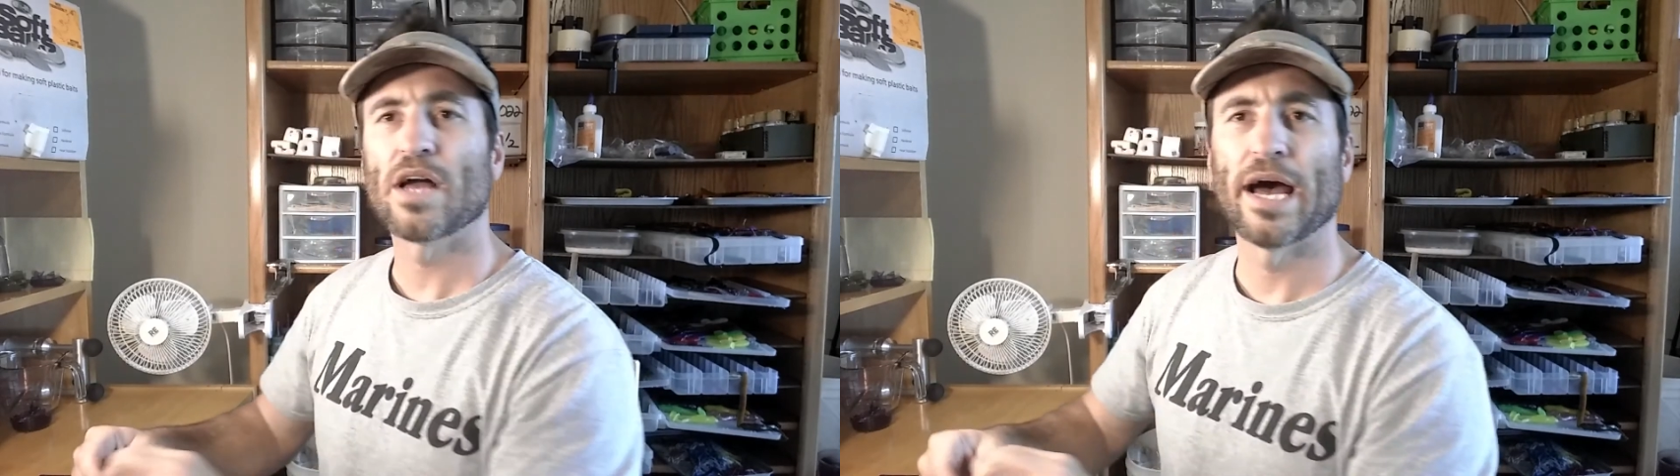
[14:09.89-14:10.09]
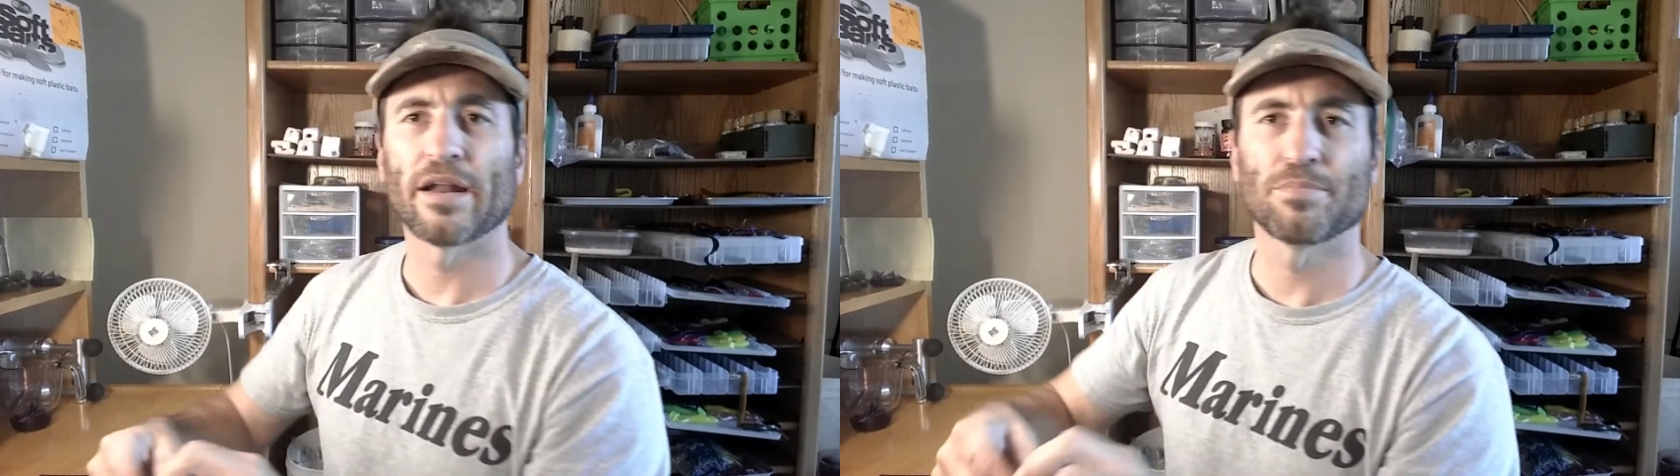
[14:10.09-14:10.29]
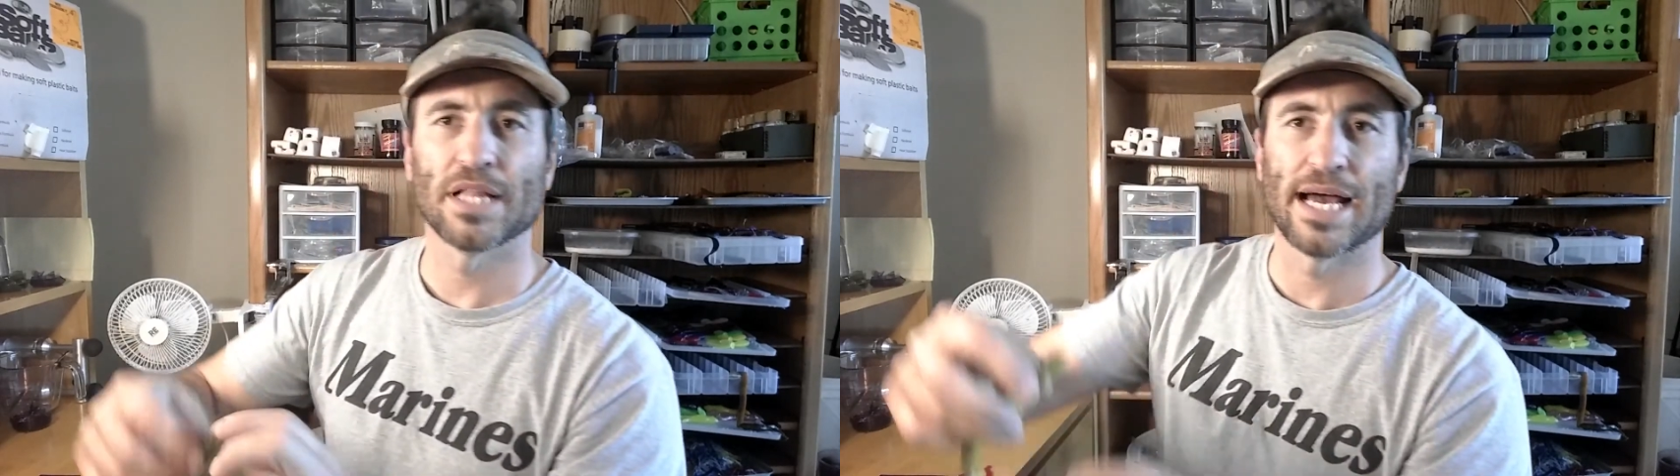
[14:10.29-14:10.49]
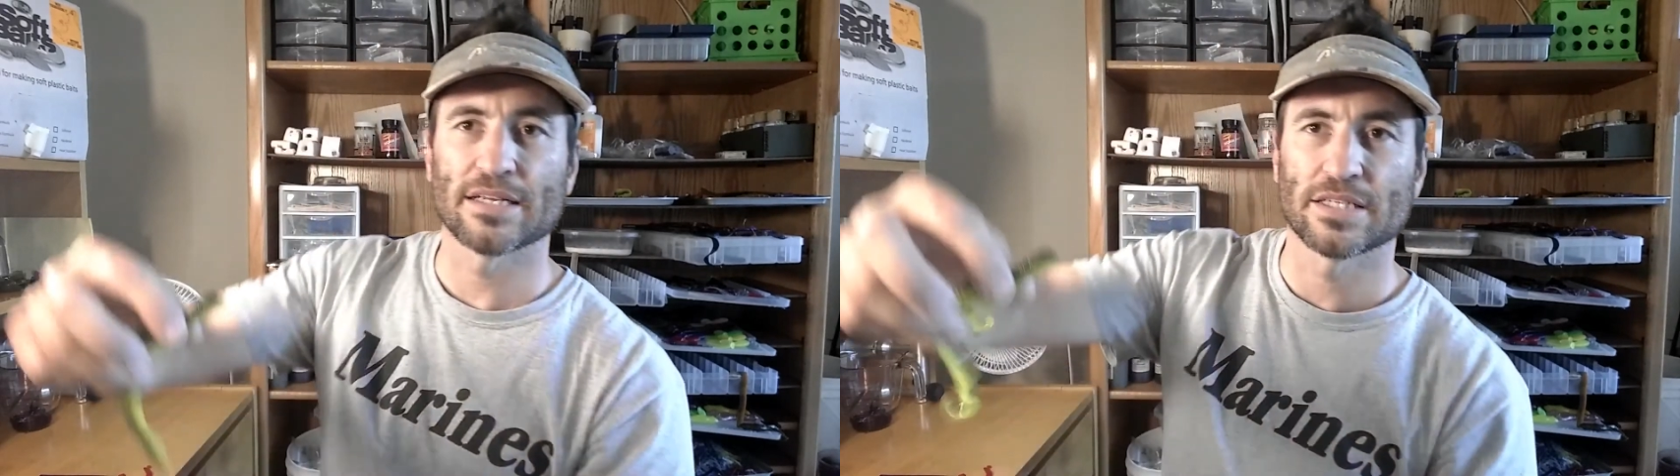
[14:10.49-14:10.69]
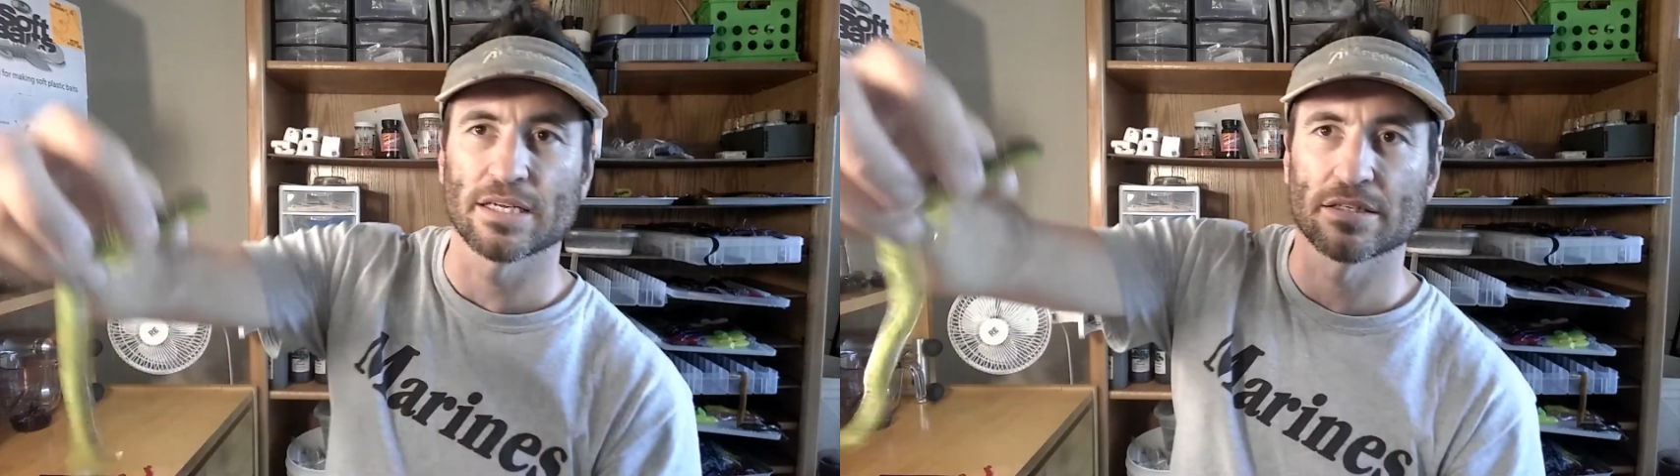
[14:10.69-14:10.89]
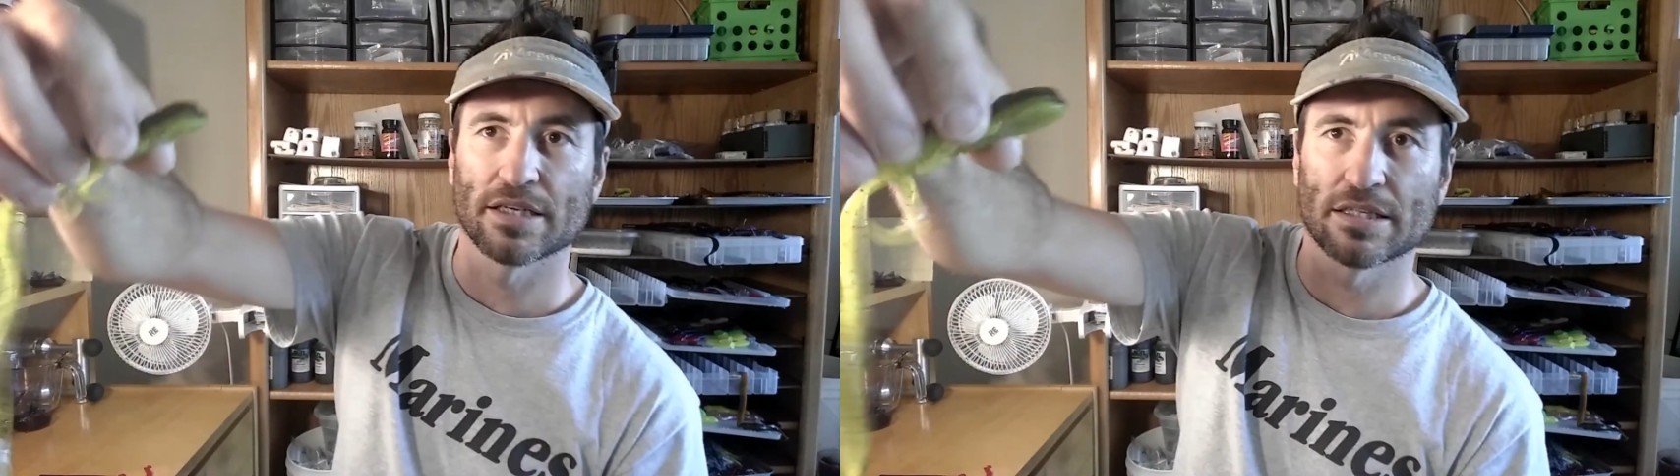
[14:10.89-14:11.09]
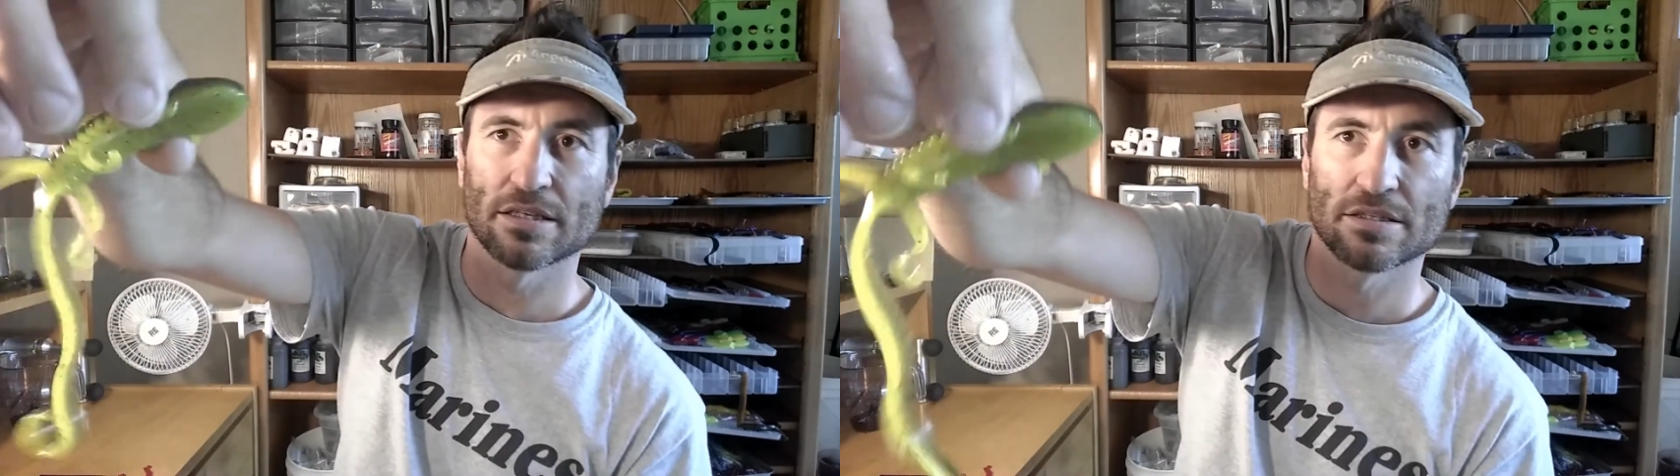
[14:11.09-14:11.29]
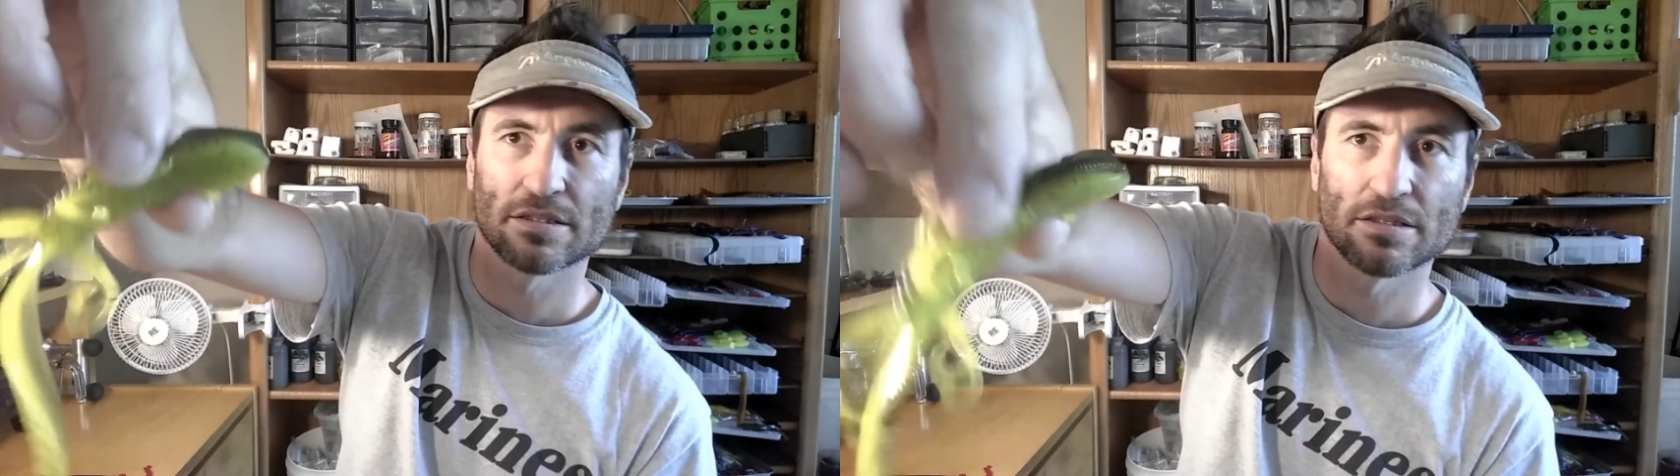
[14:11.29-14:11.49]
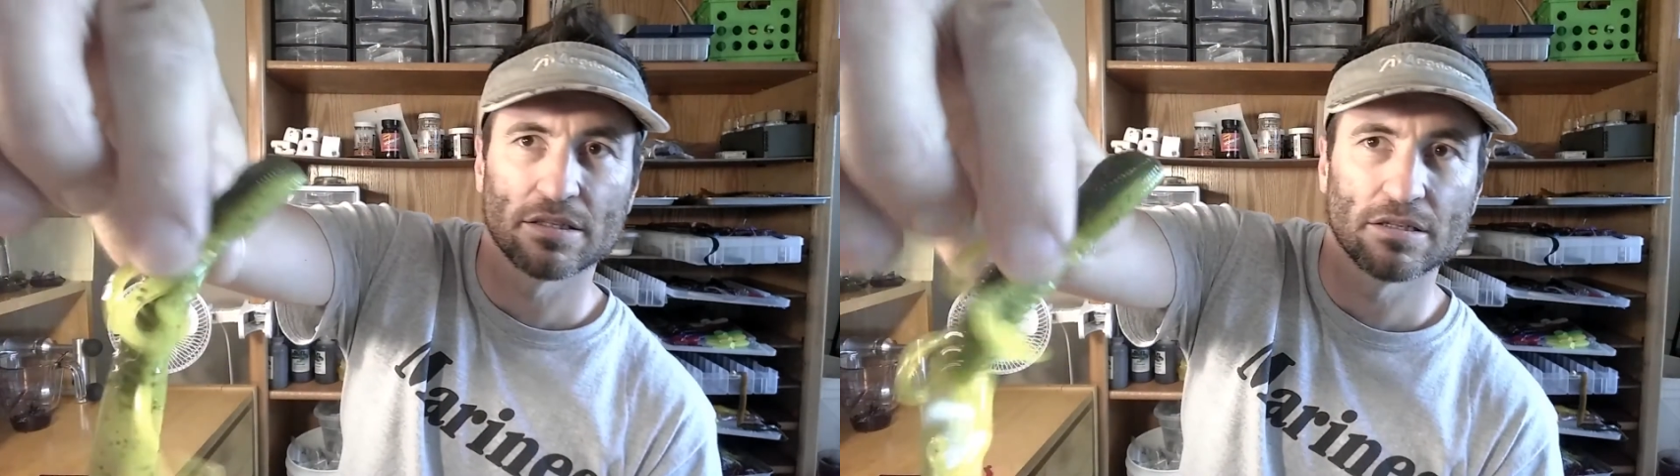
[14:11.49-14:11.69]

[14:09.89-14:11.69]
kind of plastics like this